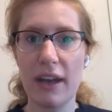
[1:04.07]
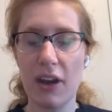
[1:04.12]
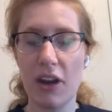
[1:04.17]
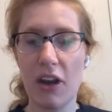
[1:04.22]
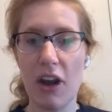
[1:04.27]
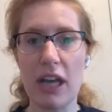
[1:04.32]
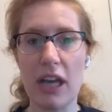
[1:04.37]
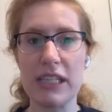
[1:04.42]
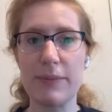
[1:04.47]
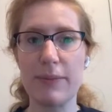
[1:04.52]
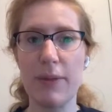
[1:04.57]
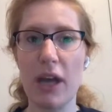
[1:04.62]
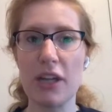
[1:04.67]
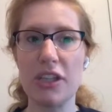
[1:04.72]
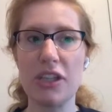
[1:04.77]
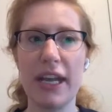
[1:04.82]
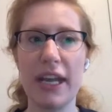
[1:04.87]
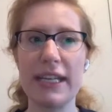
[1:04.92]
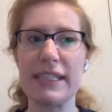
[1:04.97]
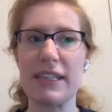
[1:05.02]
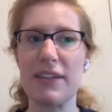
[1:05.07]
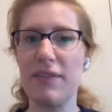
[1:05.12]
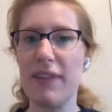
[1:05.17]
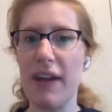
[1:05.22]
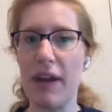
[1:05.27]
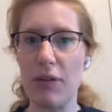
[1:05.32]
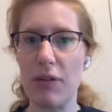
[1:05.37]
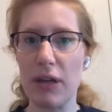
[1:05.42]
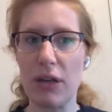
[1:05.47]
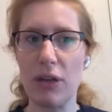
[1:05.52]
across projects and
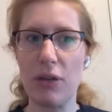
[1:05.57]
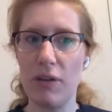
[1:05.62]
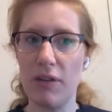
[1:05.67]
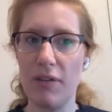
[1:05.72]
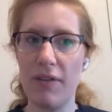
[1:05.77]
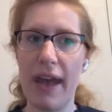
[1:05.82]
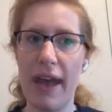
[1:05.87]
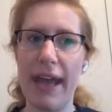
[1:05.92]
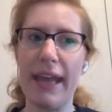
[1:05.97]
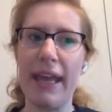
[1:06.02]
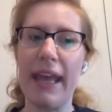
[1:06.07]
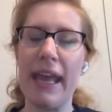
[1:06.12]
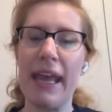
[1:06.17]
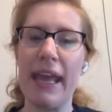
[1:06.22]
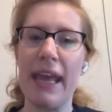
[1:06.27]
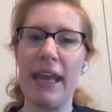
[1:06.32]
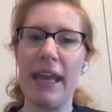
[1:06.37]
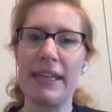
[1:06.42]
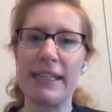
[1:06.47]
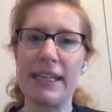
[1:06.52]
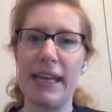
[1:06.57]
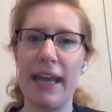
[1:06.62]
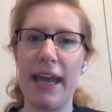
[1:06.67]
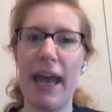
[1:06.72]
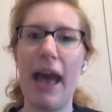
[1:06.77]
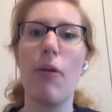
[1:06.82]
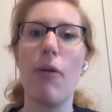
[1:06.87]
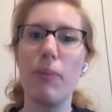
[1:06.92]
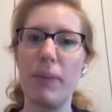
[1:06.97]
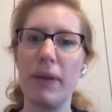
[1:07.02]
founded UNIFI to
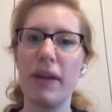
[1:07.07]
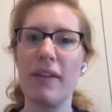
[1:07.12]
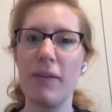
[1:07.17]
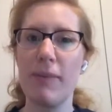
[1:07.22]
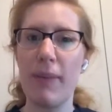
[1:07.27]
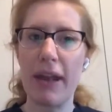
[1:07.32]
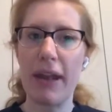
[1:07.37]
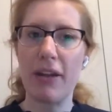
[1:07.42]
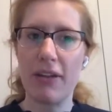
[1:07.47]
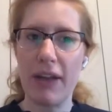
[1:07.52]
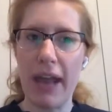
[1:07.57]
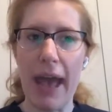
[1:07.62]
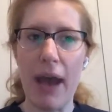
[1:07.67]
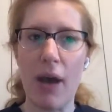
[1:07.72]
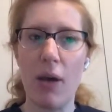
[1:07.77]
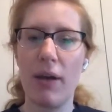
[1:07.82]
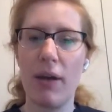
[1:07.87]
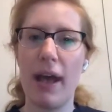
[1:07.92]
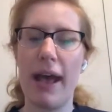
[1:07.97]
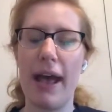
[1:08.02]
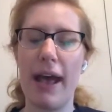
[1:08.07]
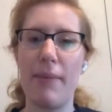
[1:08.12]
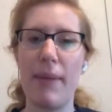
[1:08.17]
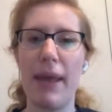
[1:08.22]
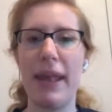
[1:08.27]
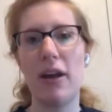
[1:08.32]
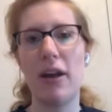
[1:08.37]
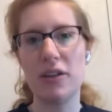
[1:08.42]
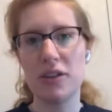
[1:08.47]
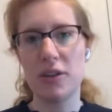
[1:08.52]
help build a better now
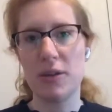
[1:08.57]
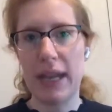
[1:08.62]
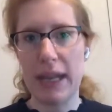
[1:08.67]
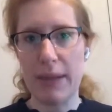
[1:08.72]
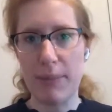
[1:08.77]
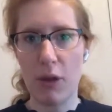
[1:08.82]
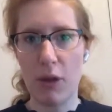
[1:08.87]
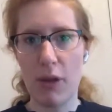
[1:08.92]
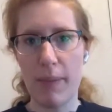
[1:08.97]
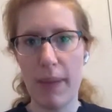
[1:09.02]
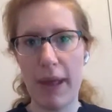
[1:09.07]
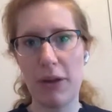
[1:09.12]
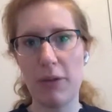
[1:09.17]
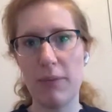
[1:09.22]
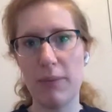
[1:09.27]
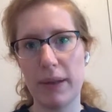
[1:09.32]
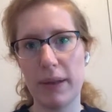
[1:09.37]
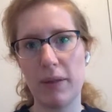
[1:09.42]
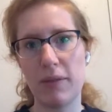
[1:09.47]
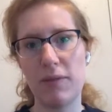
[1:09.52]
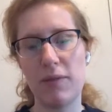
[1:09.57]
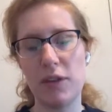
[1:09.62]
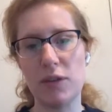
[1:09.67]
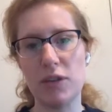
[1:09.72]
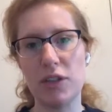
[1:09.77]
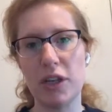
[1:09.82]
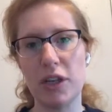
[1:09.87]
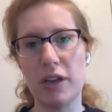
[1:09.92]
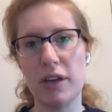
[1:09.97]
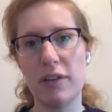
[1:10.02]
and also enable a better built
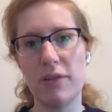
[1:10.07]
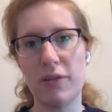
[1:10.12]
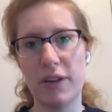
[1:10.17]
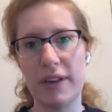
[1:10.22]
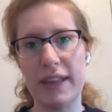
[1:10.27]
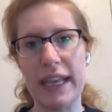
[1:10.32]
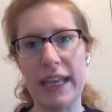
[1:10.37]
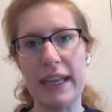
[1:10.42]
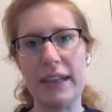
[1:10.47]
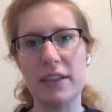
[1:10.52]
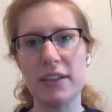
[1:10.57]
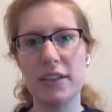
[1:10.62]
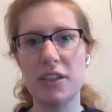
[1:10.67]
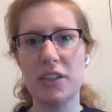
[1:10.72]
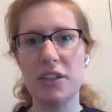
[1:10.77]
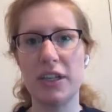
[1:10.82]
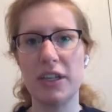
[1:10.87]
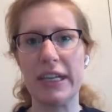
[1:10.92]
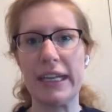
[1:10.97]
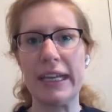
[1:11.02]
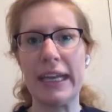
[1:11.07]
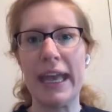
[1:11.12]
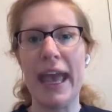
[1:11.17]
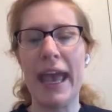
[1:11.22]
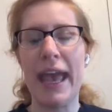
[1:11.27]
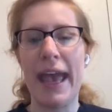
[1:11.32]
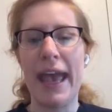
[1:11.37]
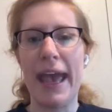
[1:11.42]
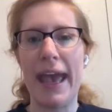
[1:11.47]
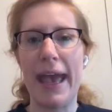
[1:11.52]
future for the industry.
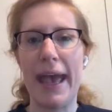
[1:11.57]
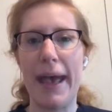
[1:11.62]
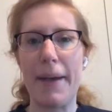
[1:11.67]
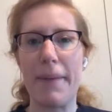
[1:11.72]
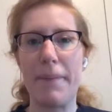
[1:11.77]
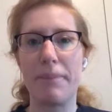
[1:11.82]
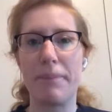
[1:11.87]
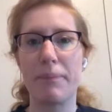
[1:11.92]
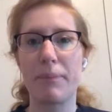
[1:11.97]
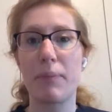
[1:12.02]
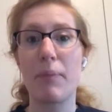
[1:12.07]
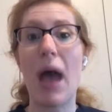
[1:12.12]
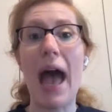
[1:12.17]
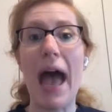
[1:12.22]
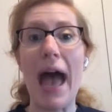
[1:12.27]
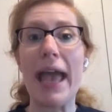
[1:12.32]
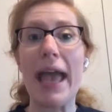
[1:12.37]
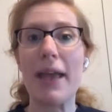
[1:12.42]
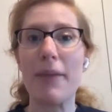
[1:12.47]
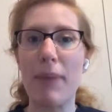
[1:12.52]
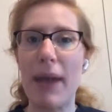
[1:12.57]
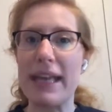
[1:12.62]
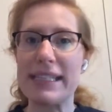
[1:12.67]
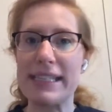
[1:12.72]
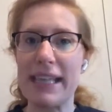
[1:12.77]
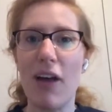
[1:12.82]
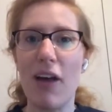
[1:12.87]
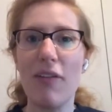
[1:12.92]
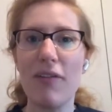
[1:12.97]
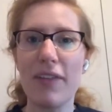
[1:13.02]
I
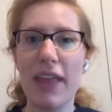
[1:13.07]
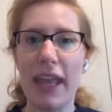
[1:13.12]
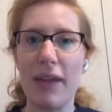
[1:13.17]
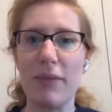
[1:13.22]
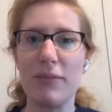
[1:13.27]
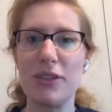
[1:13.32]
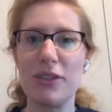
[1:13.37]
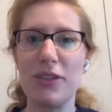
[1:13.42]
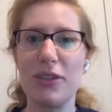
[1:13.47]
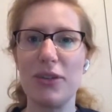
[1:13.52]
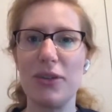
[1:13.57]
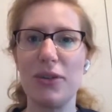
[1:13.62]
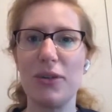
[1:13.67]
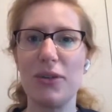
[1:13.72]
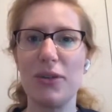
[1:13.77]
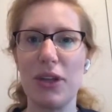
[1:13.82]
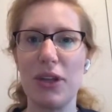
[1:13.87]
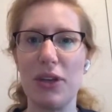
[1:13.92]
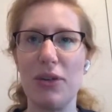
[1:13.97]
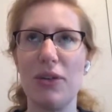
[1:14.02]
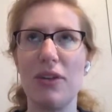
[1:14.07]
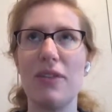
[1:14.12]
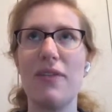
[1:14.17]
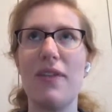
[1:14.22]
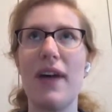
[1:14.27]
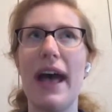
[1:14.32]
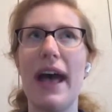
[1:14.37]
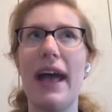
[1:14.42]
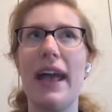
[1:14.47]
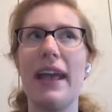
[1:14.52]
myself came to
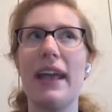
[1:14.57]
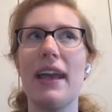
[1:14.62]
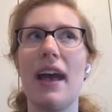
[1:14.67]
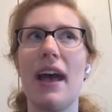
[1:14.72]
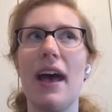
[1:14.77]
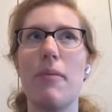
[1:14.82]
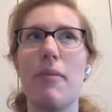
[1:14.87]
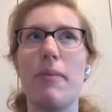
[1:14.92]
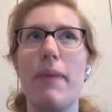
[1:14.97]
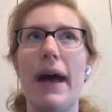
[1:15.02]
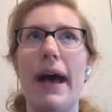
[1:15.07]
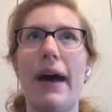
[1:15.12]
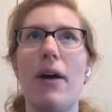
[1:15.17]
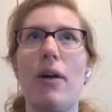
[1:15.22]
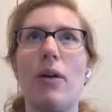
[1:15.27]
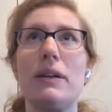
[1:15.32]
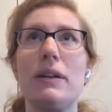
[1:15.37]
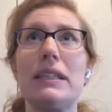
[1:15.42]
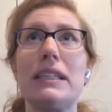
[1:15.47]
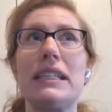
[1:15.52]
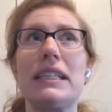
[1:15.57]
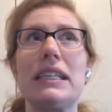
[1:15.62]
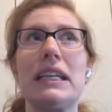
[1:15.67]
UNIFI about